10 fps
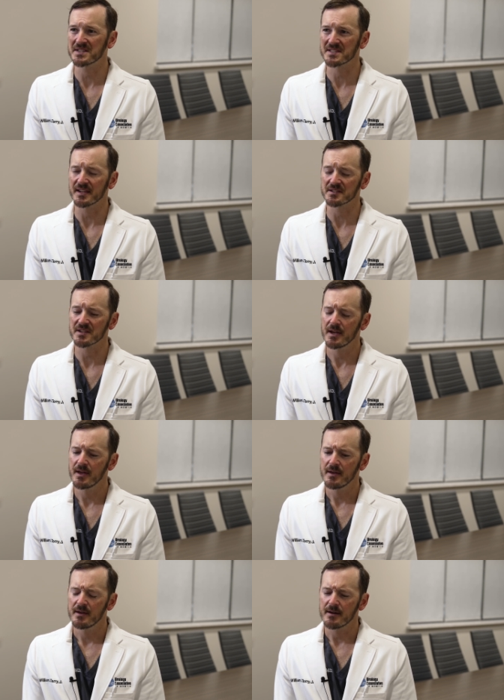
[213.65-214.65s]
these things.
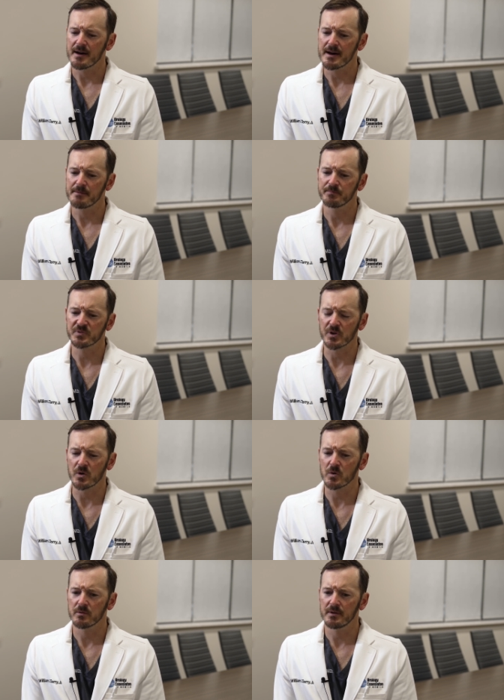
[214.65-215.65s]
I
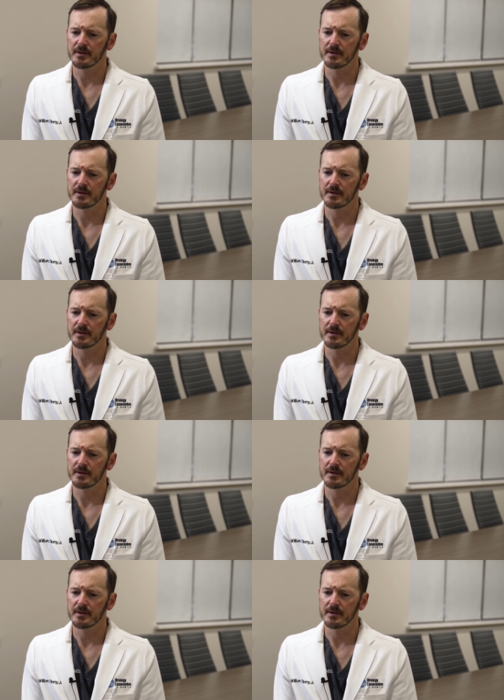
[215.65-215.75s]
feel